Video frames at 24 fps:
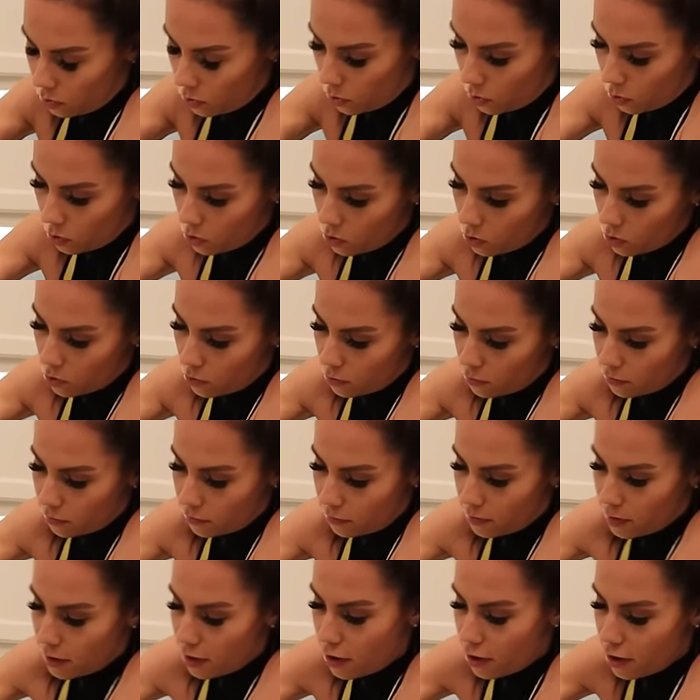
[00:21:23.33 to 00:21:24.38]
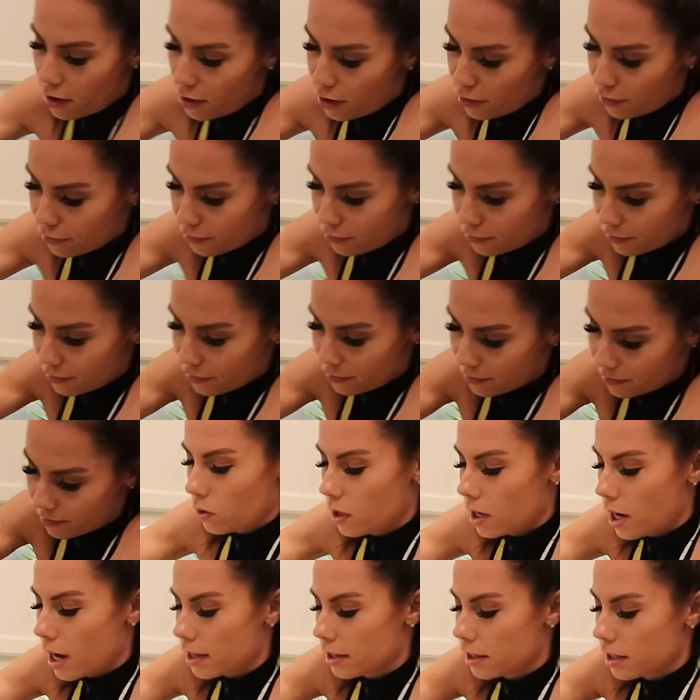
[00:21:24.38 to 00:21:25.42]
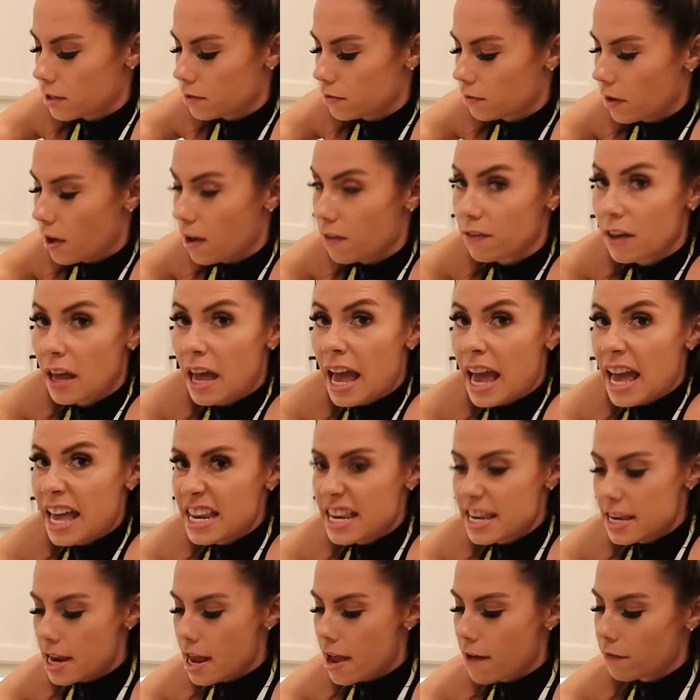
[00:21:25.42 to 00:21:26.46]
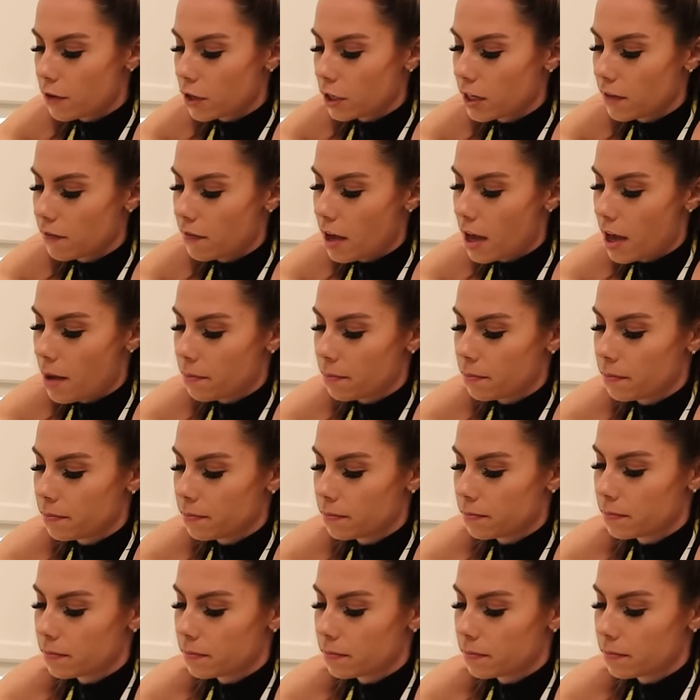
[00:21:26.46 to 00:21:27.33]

Oh, Fluff. You got this, Fluff. Never give up.